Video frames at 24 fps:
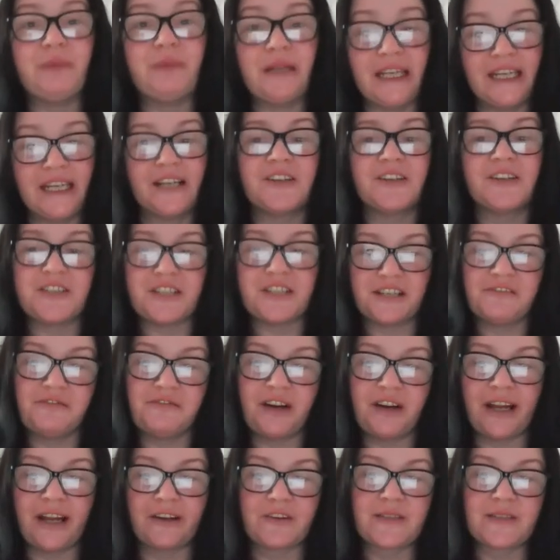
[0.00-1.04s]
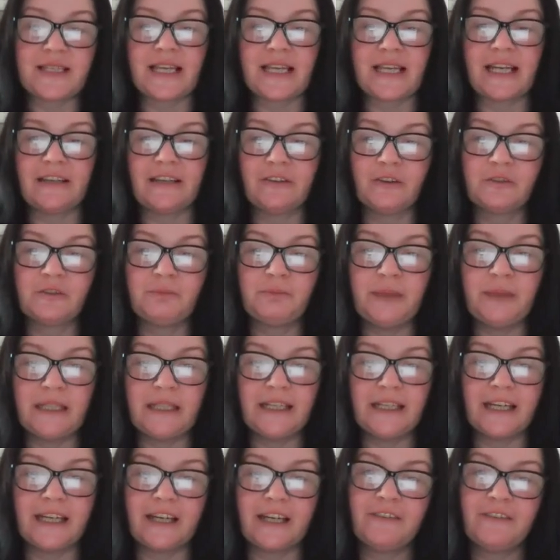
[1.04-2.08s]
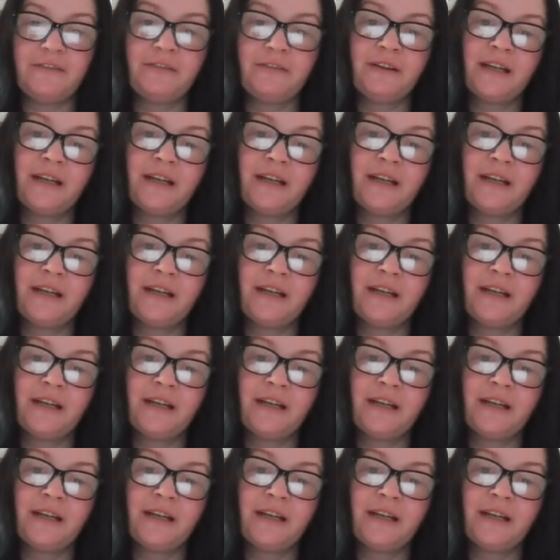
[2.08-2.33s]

PNG files. They are not PDF.